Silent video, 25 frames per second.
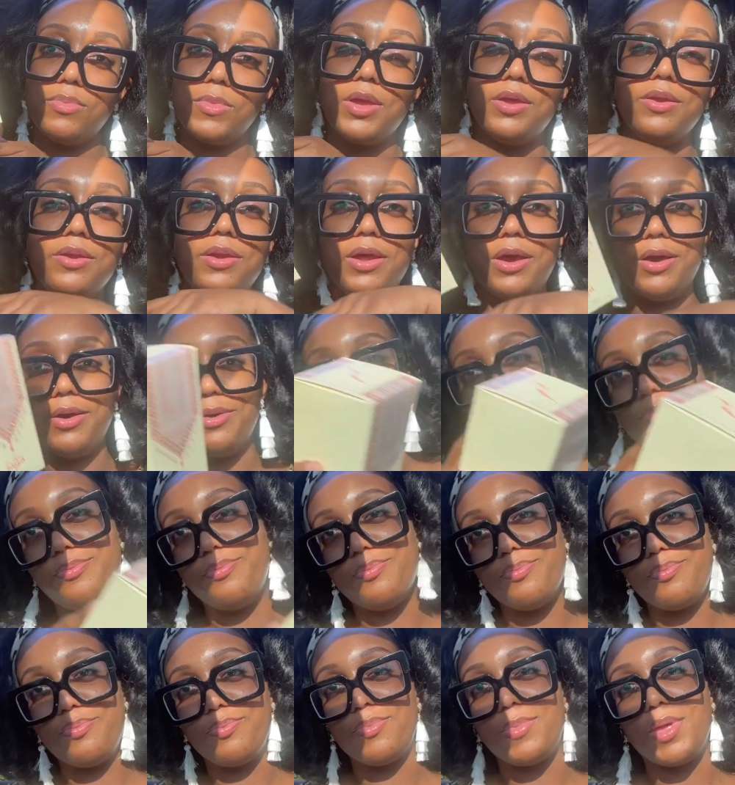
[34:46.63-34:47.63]
no,
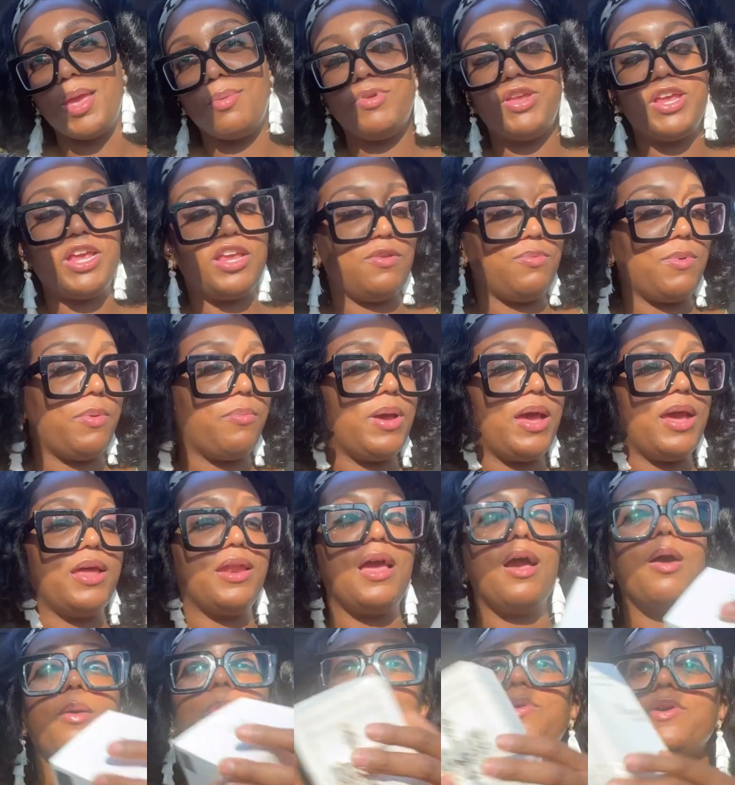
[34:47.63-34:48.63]
I'm changing my mind.
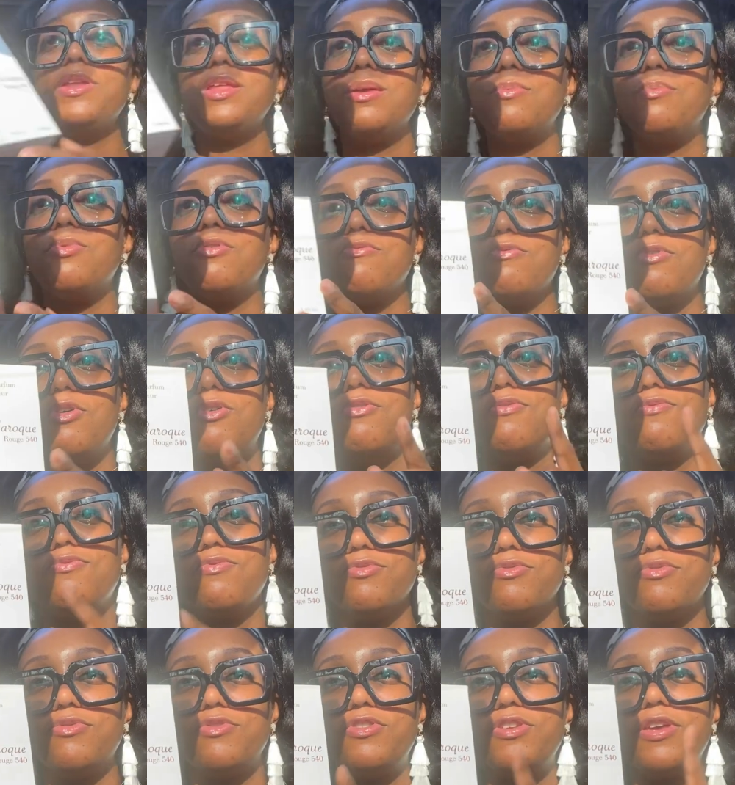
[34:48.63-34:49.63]
I'm putting Baroque
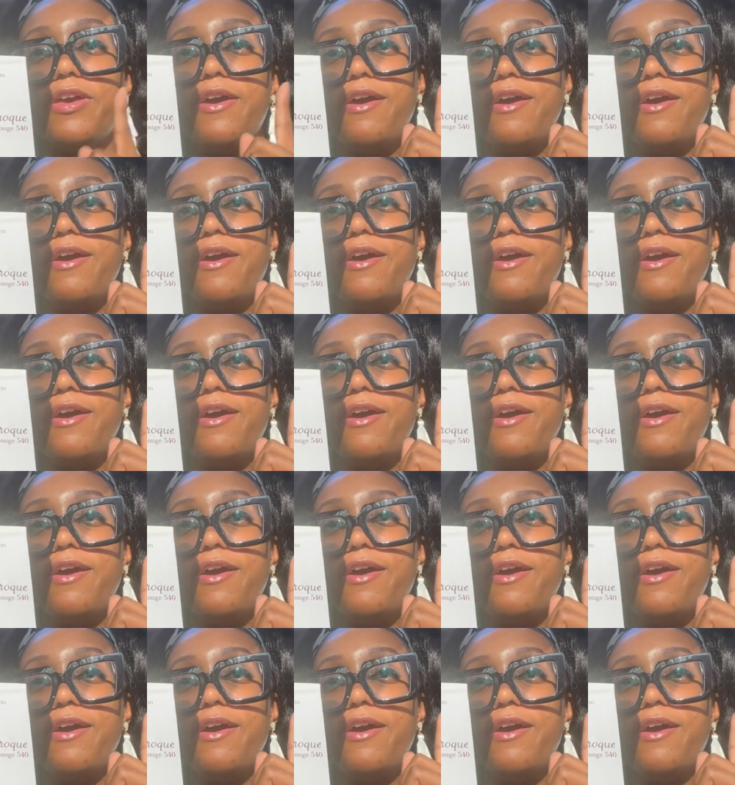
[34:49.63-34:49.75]
Rouge